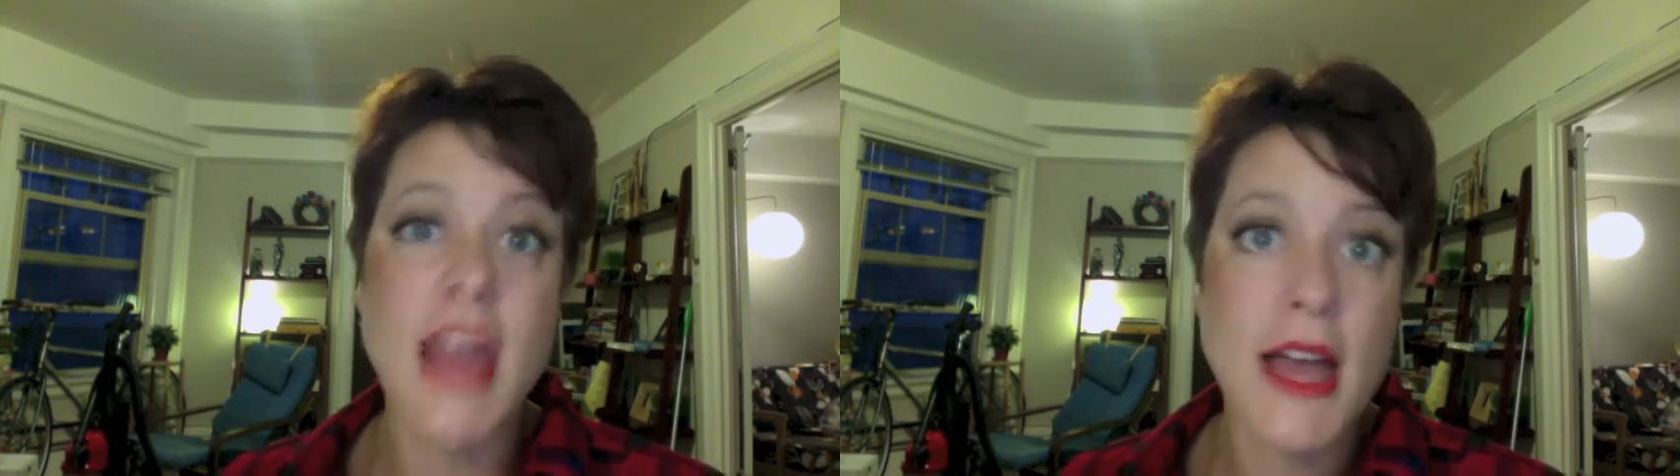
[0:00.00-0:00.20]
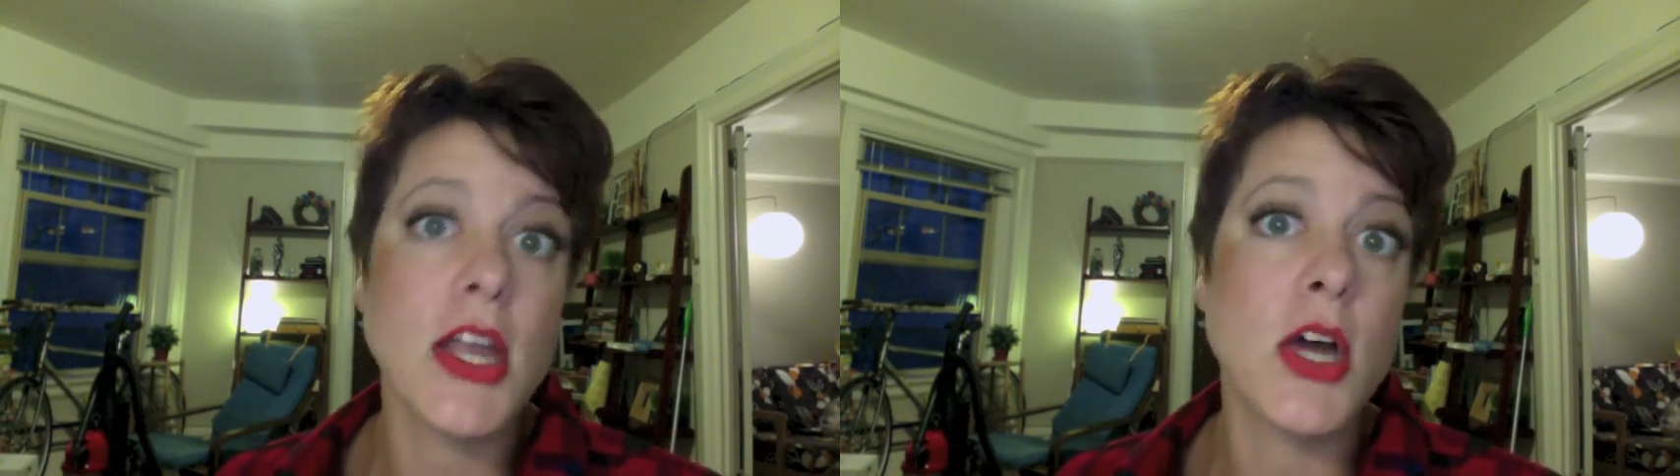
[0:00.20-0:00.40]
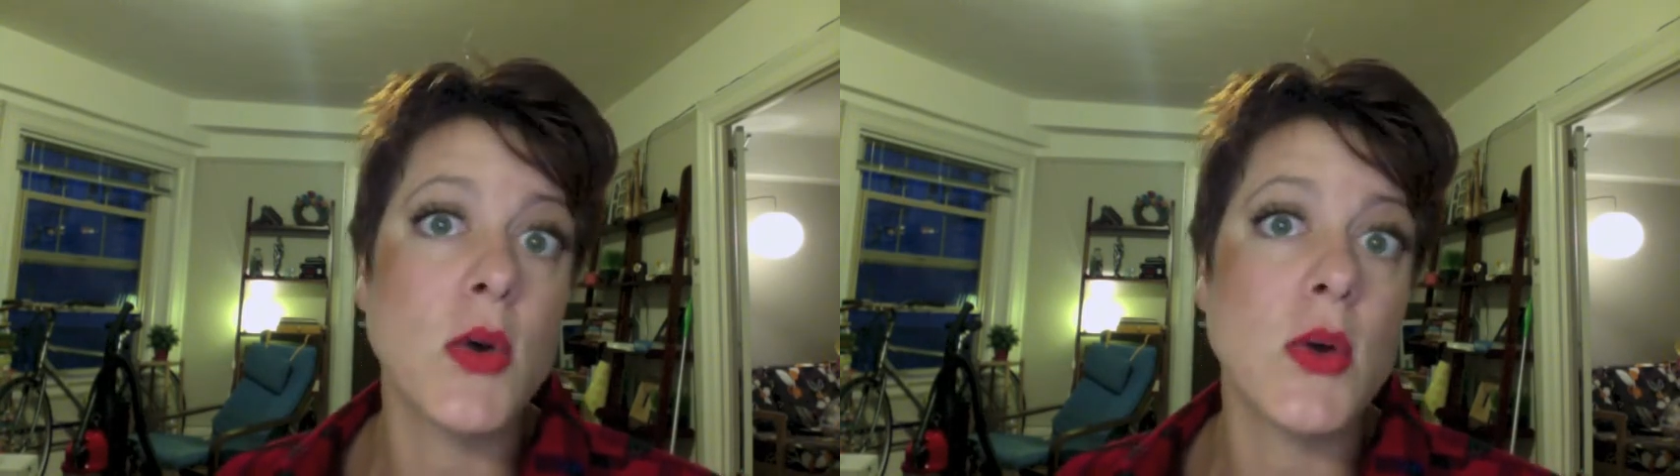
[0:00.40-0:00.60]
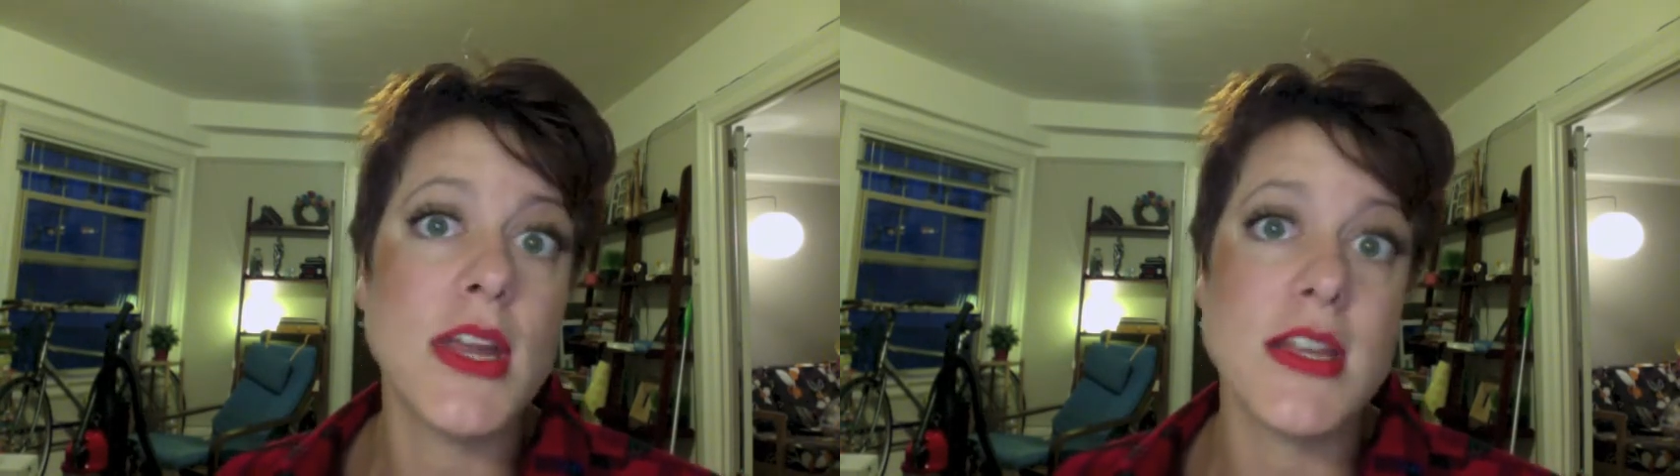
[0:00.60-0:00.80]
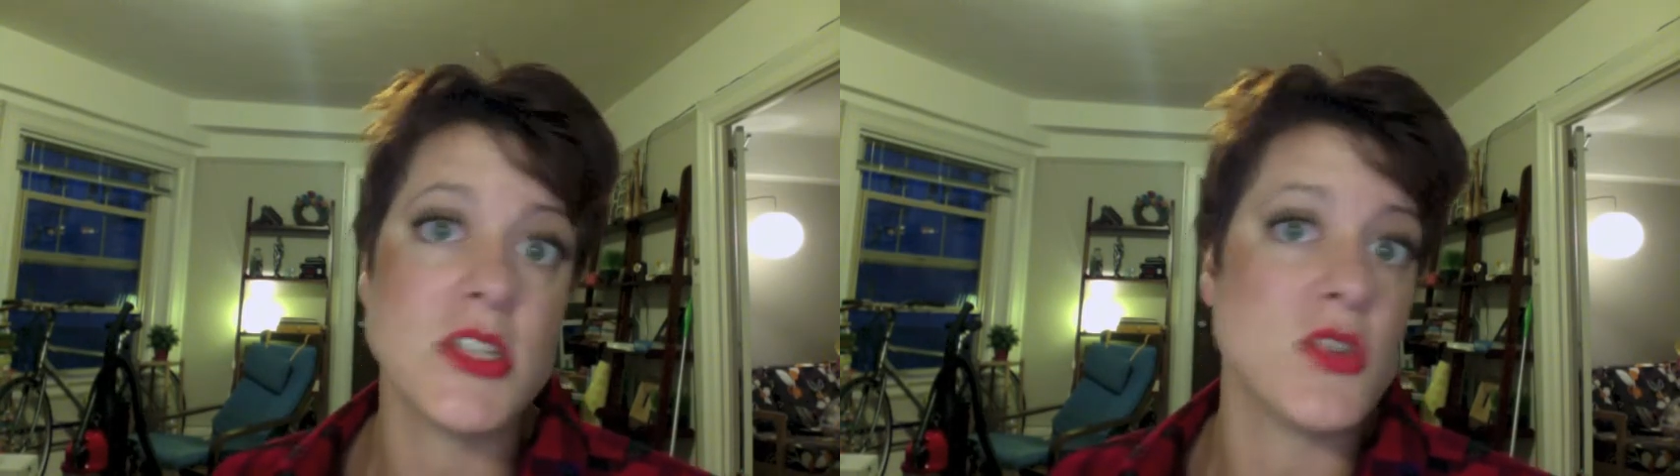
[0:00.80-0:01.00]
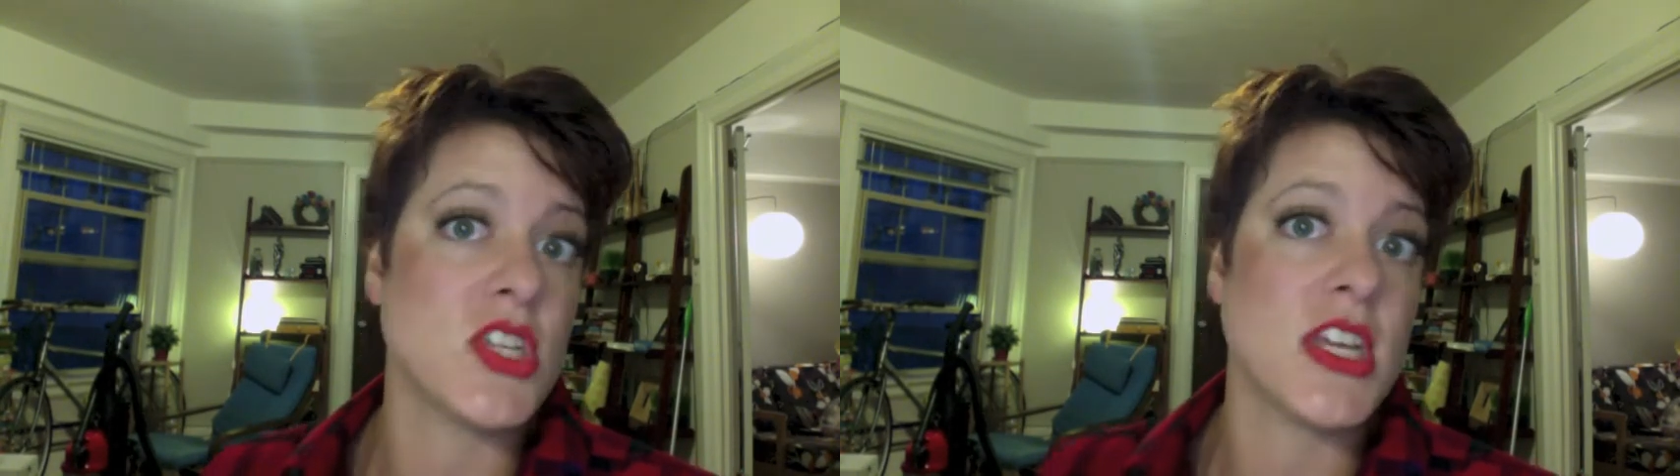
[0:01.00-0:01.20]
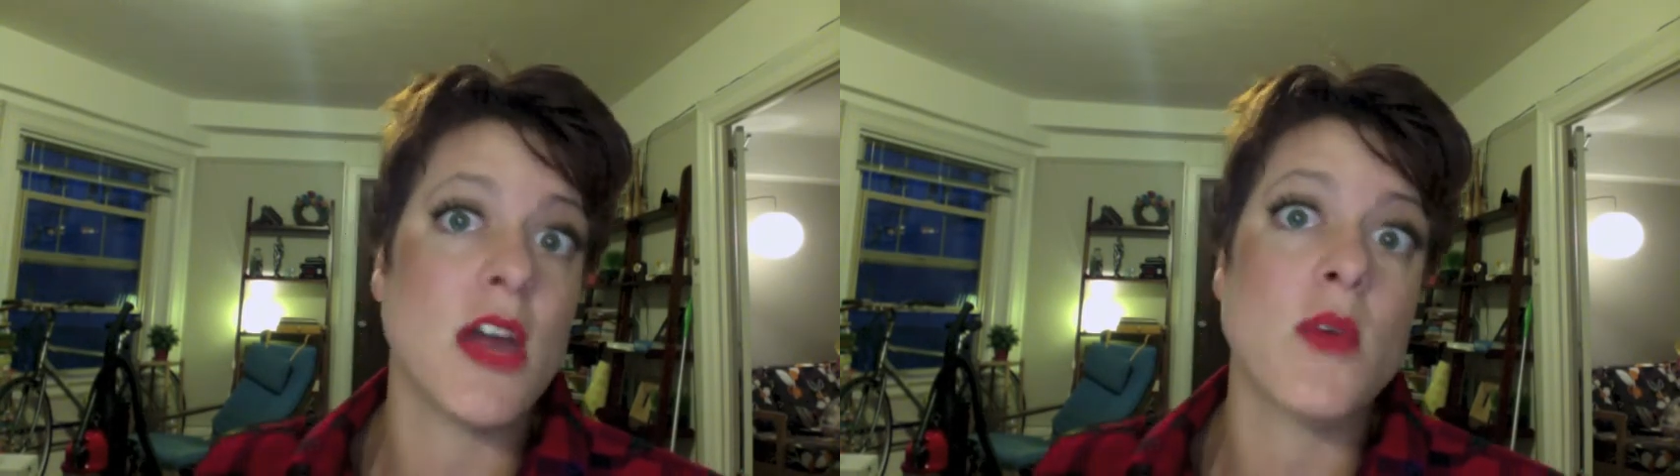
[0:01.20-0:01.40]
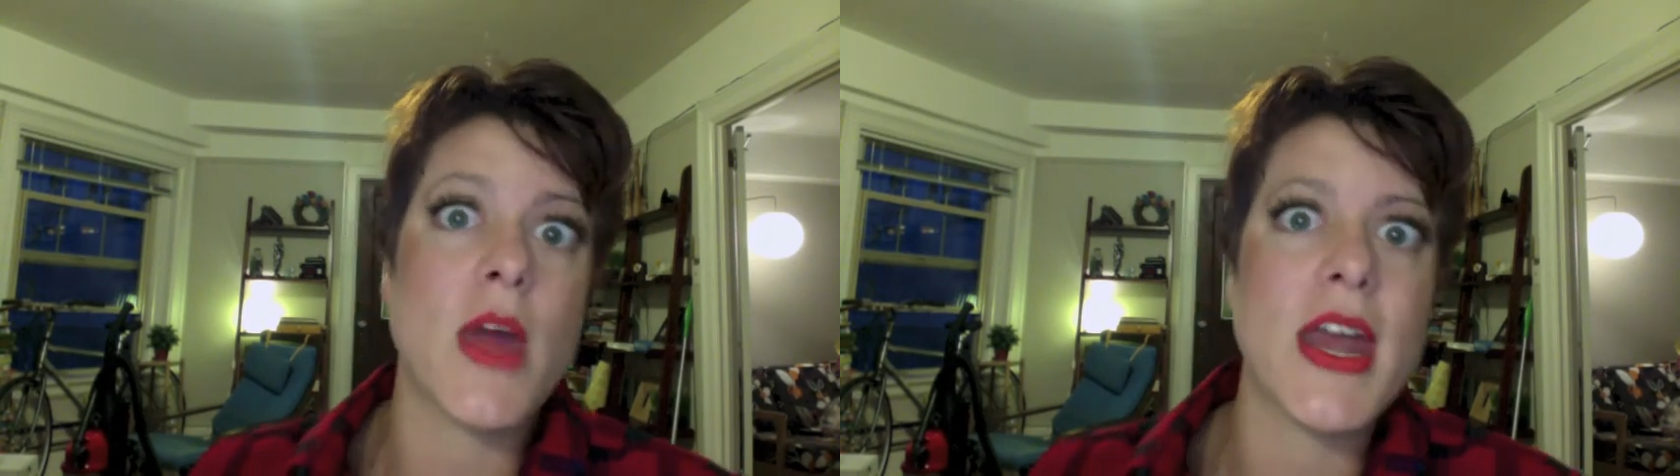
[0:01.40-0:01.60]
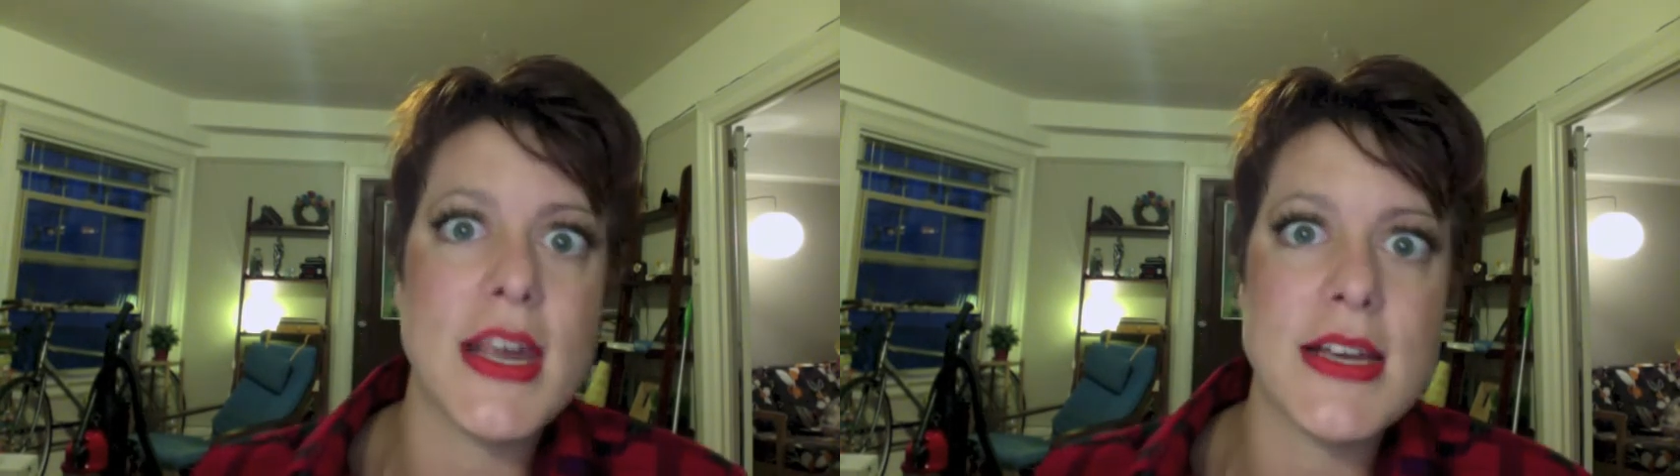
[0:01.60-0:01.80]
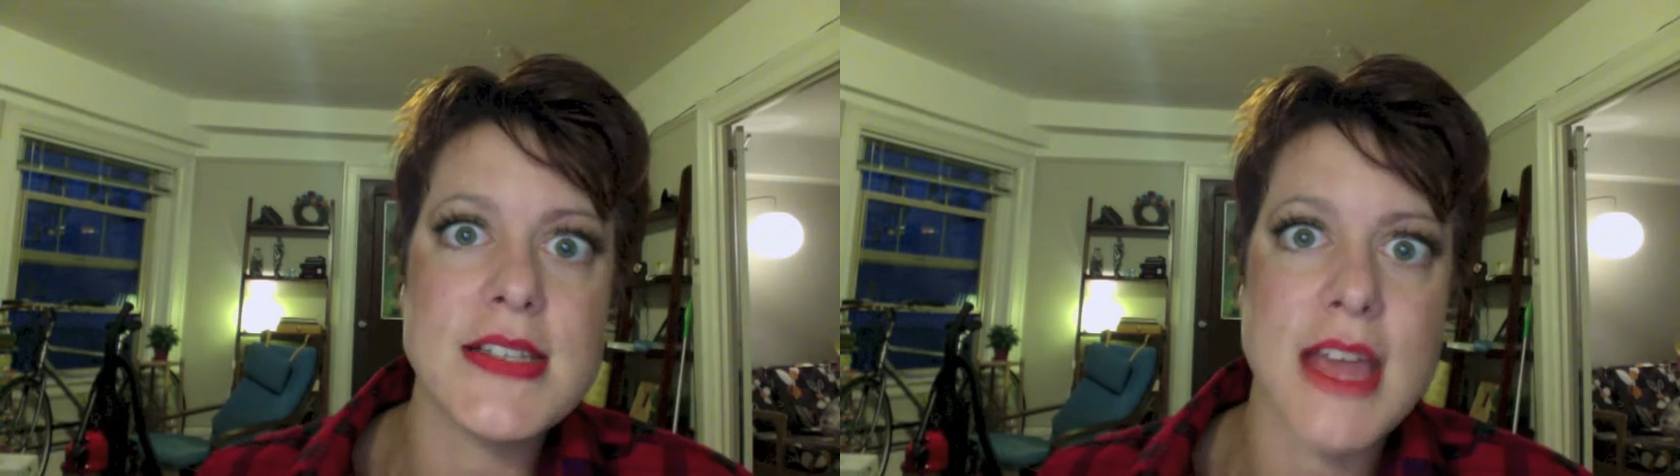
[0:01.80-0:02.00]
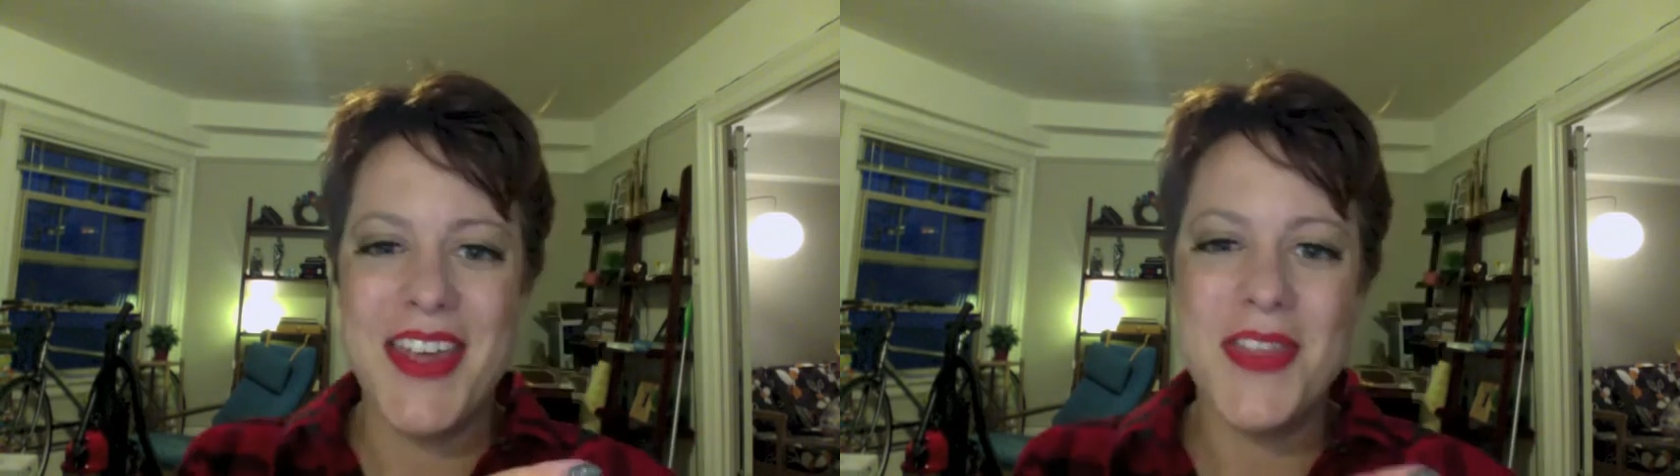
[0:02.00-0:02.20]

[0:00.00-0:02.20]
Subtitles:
Yellow is usually a writing assignment.